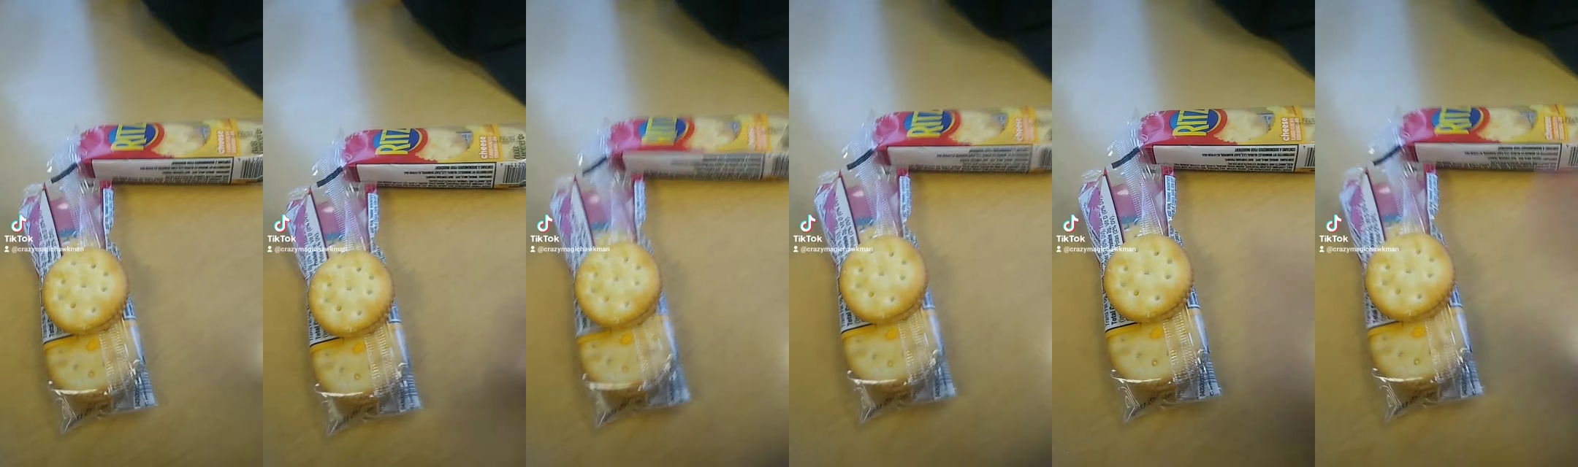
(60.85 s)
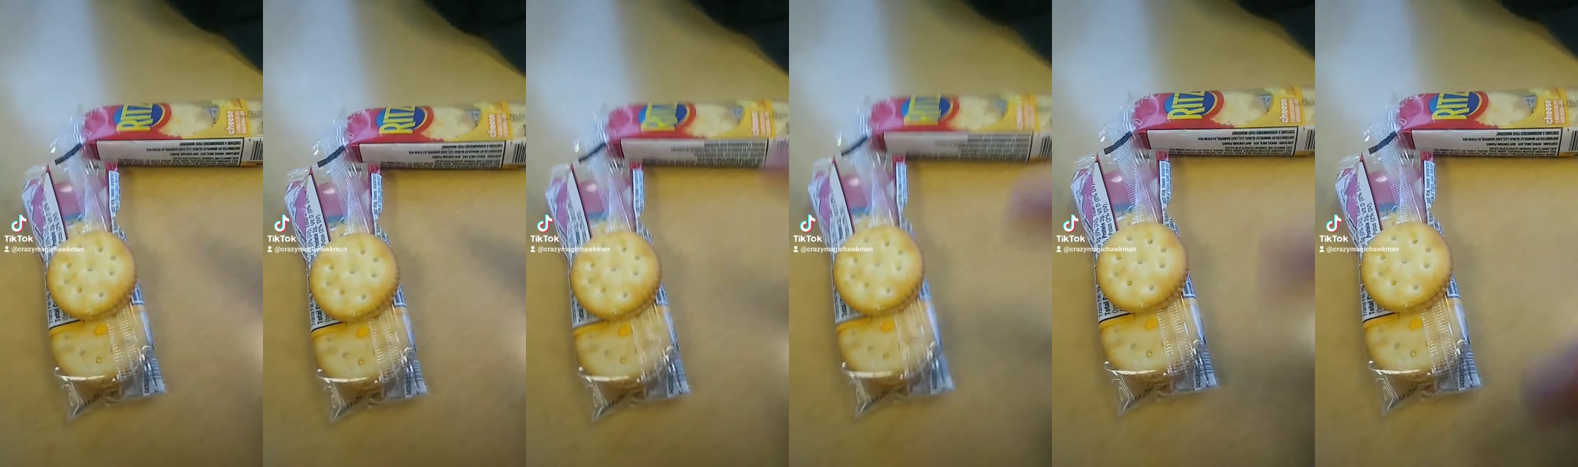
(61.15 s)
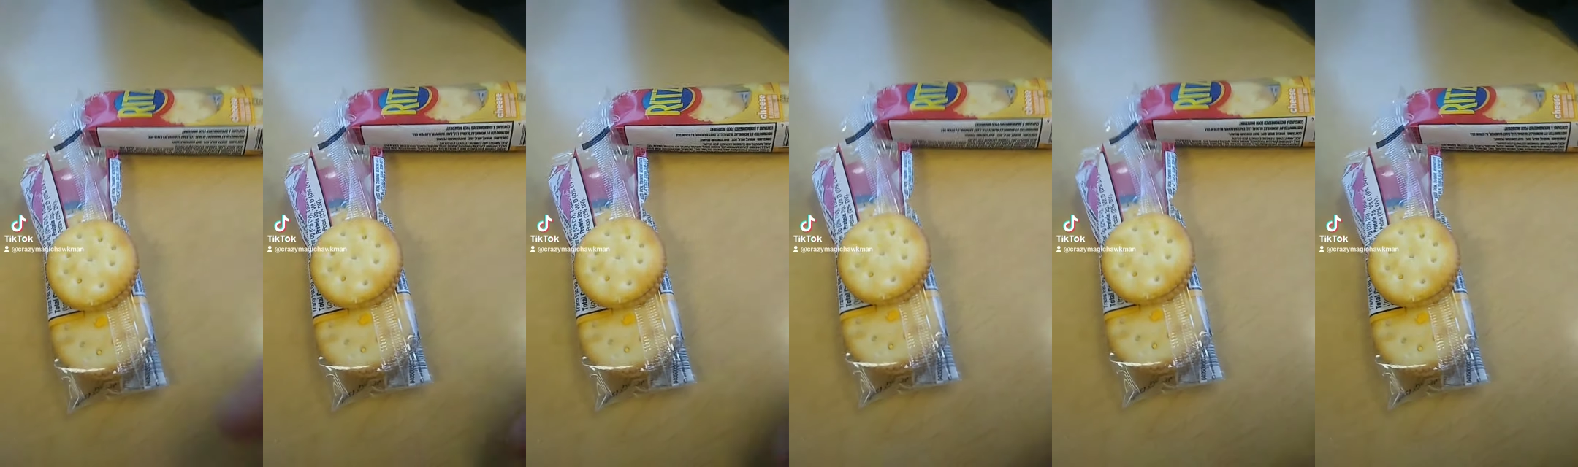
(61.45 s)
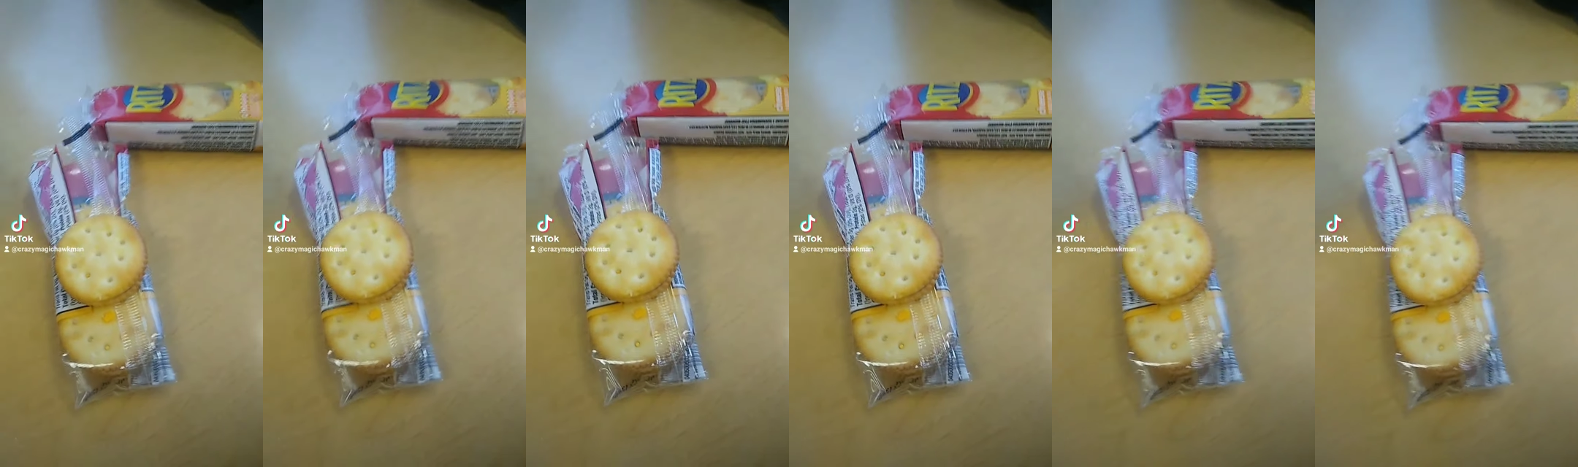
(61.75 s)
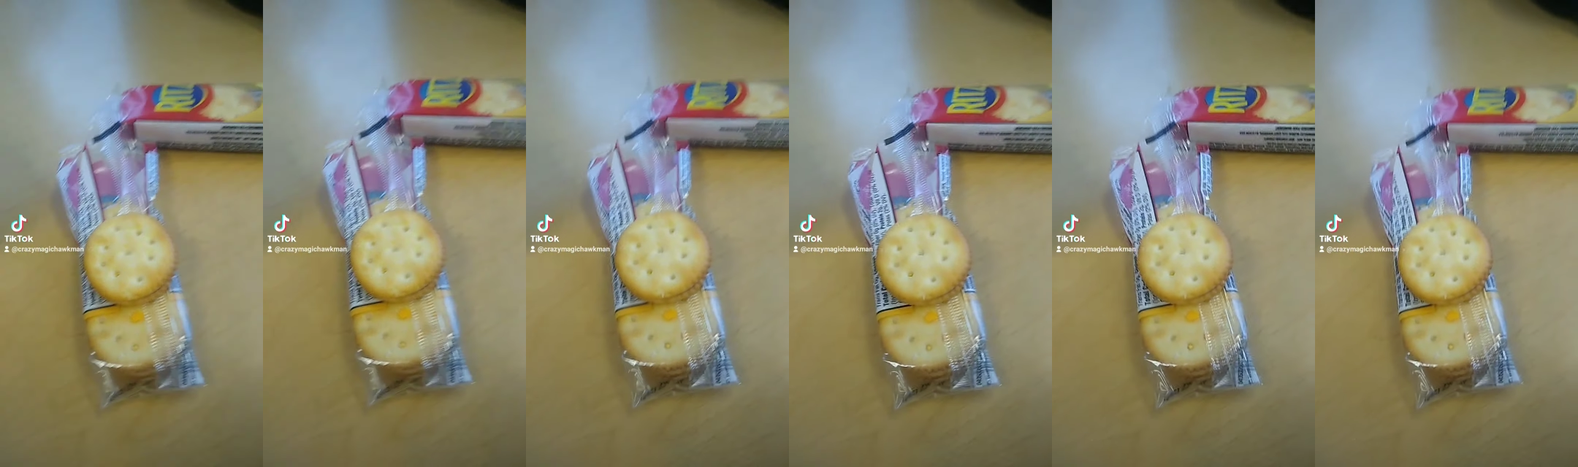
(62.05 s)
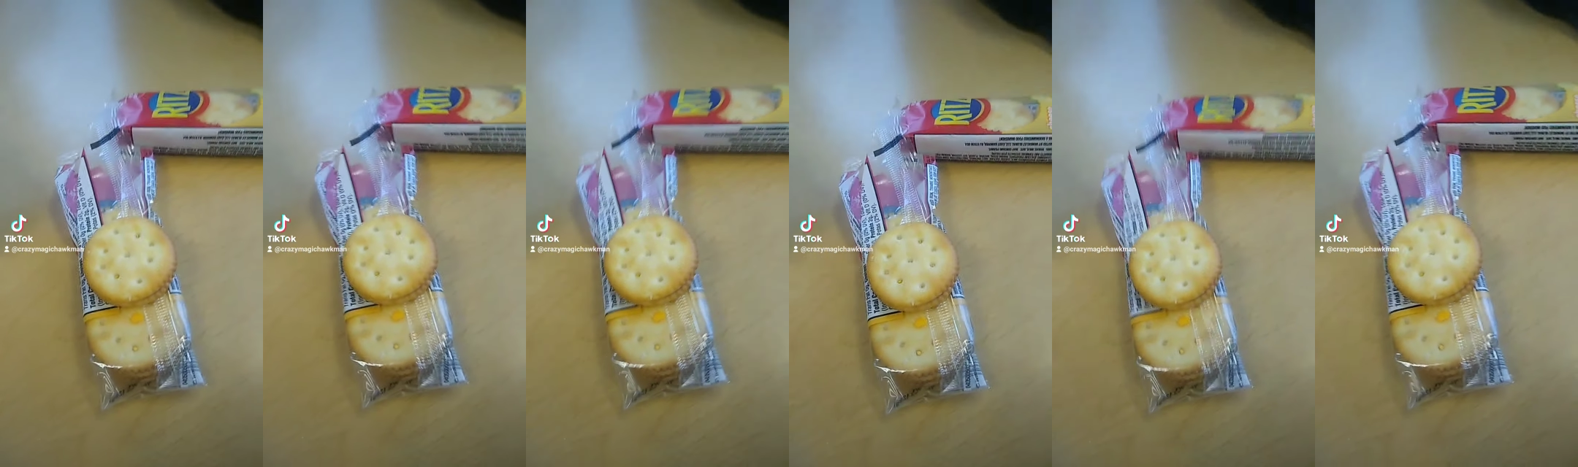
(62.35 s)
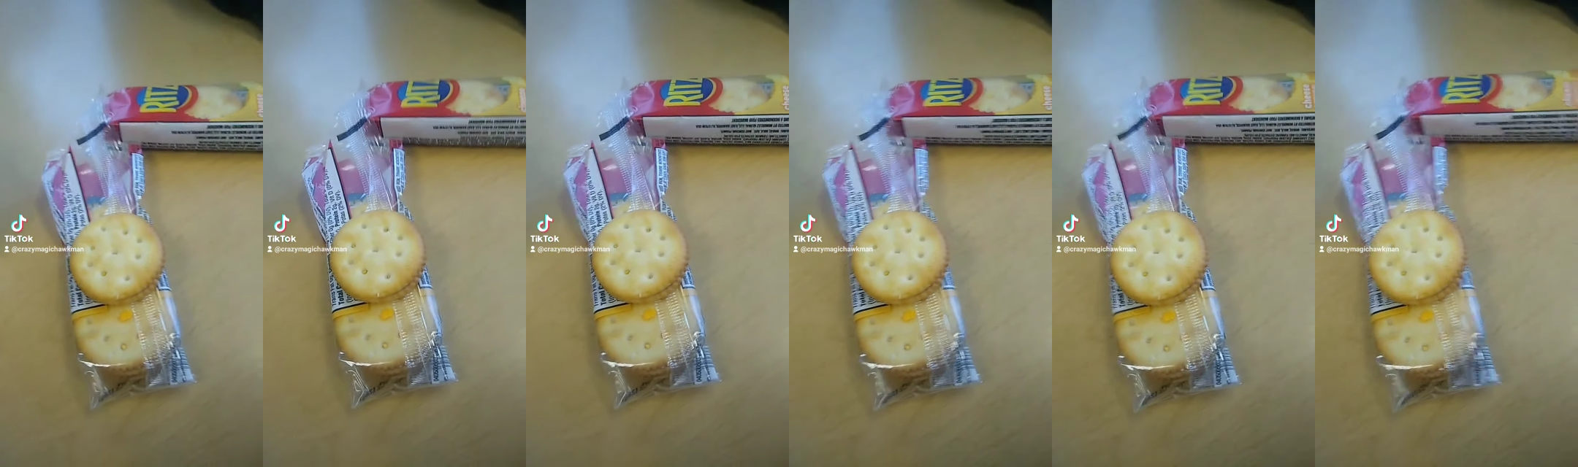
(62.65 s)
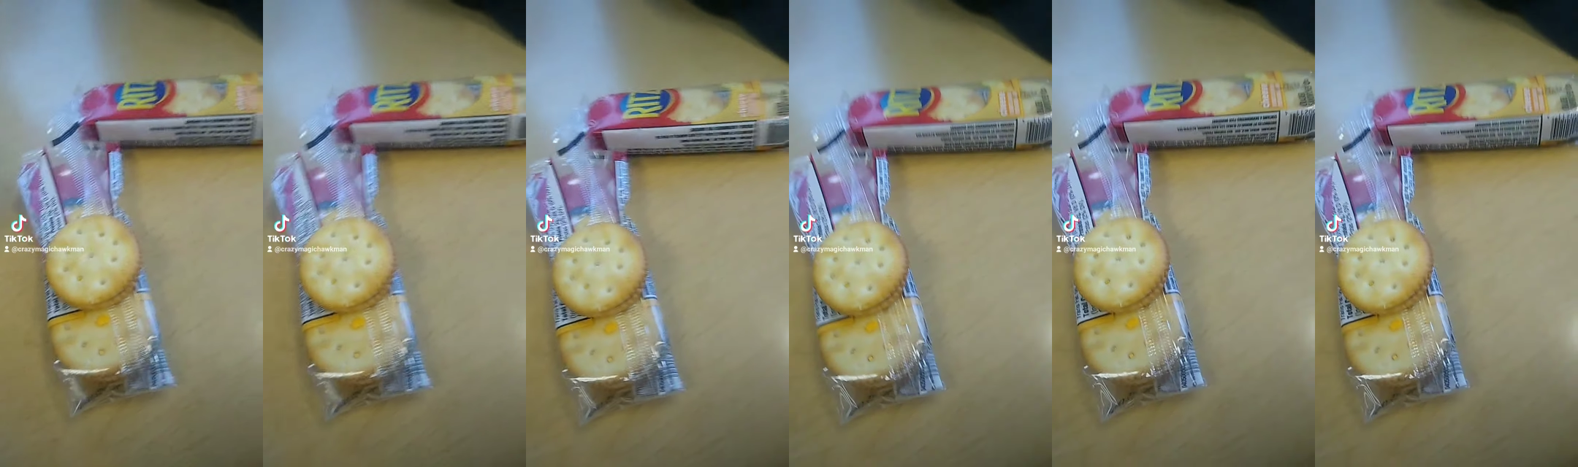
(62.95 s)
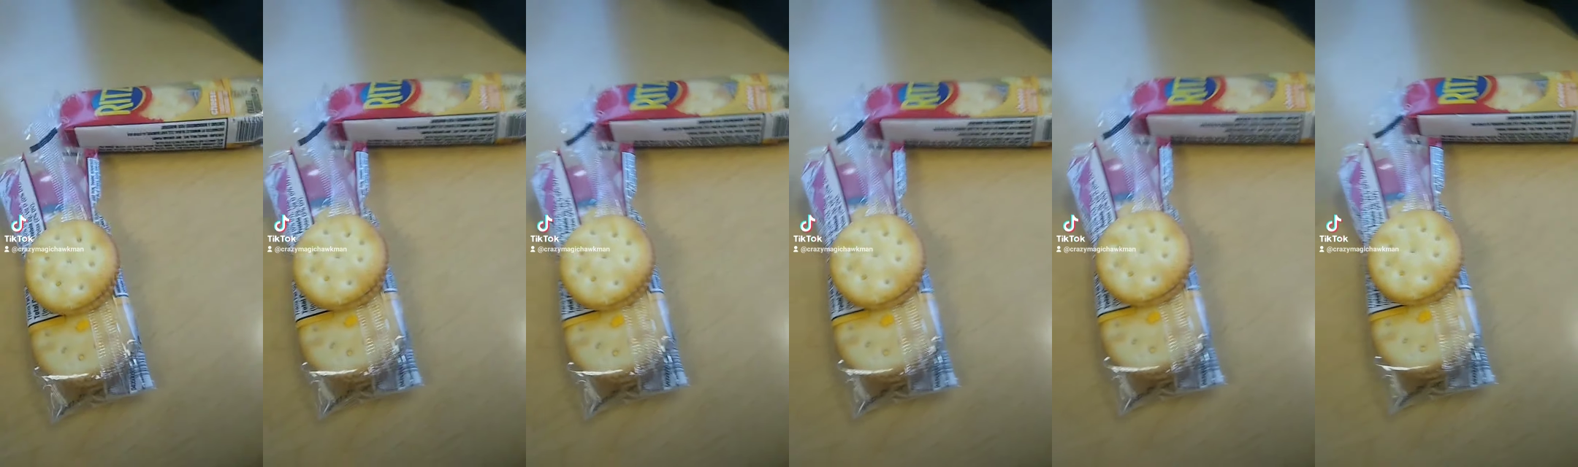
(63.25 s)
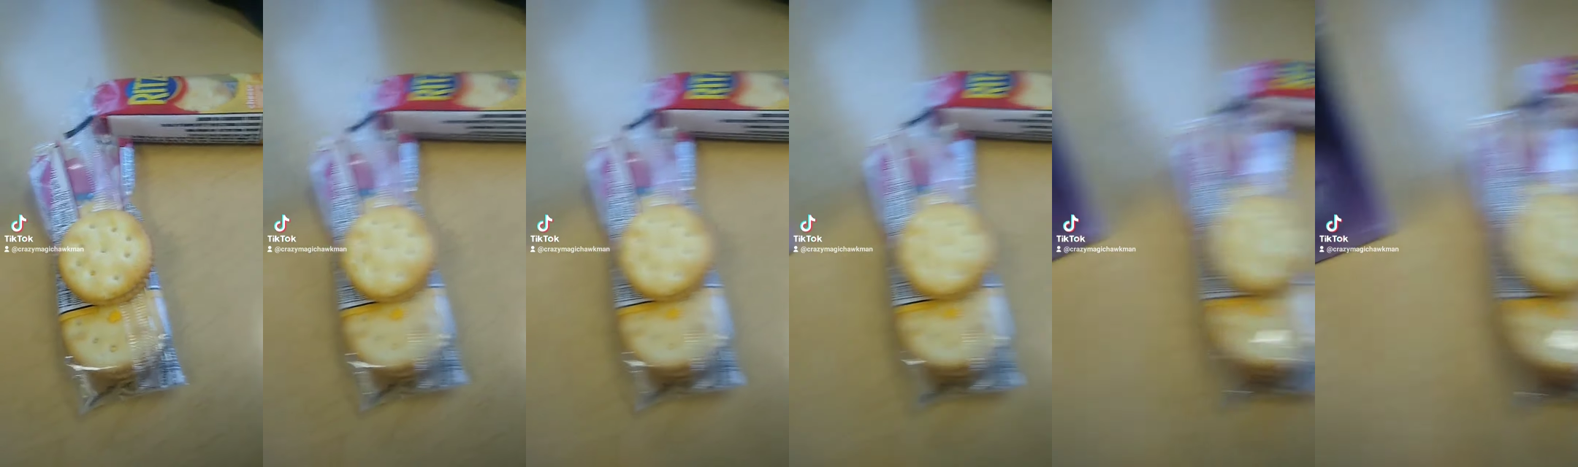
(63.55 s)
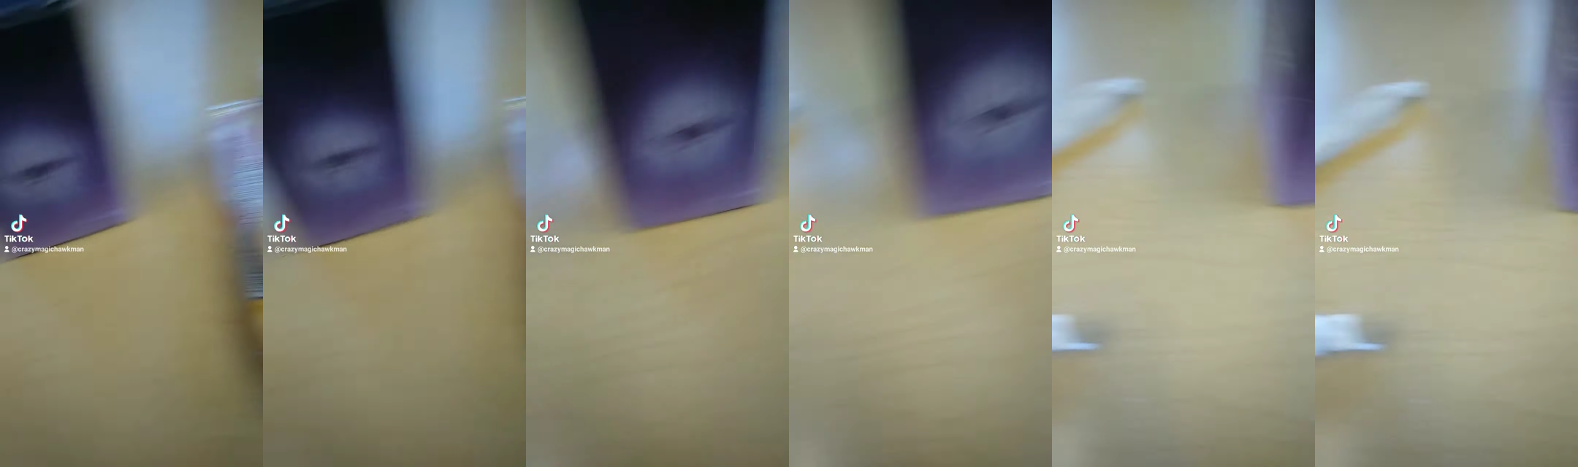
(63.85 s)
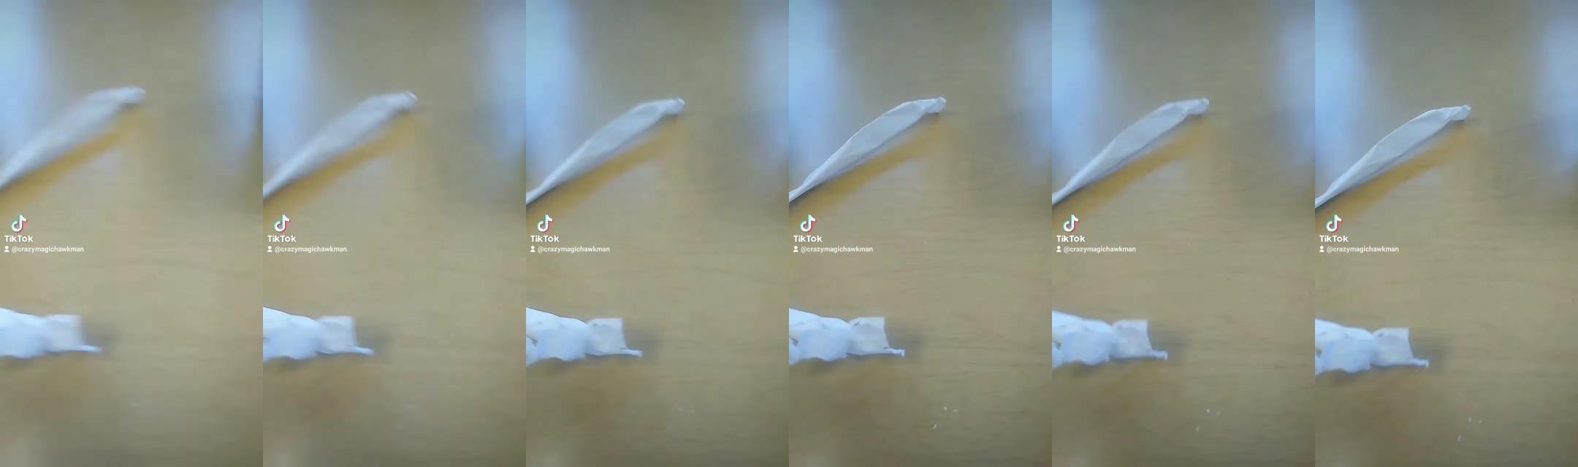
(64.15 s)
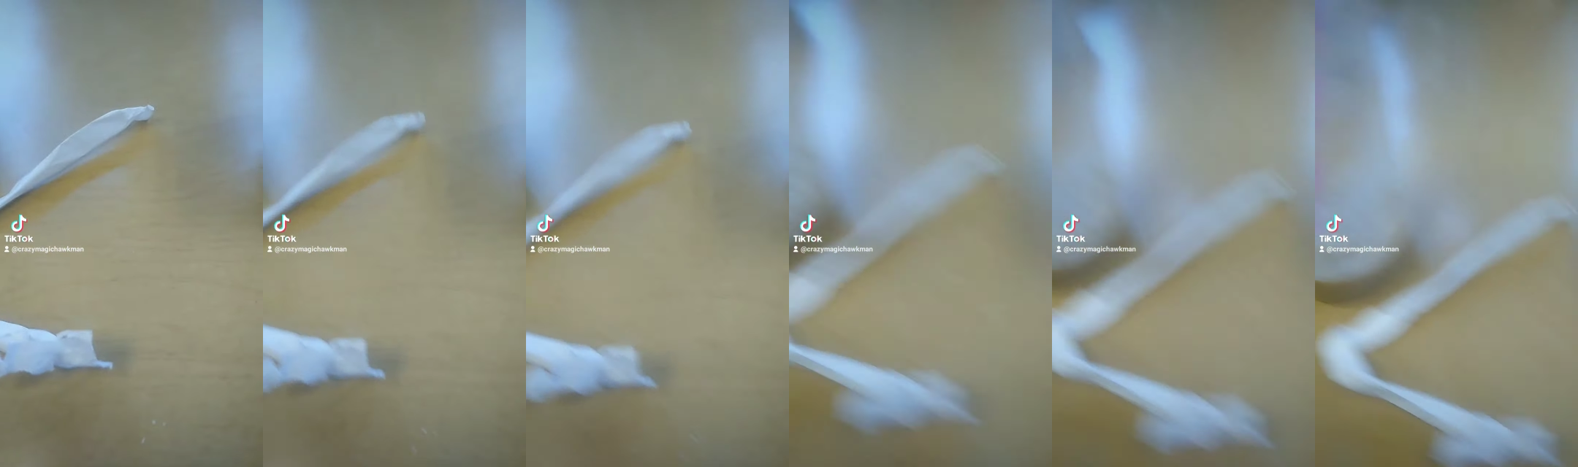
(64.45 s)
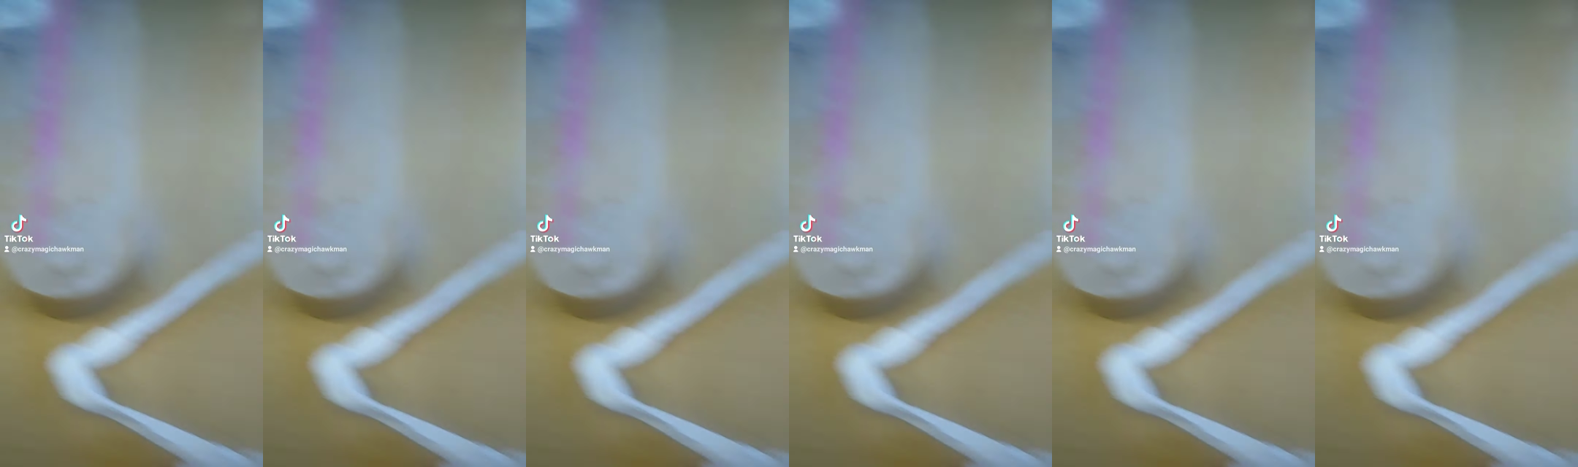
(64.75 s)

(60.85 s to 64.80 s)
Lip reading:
No face is visible, so there are no lips to read.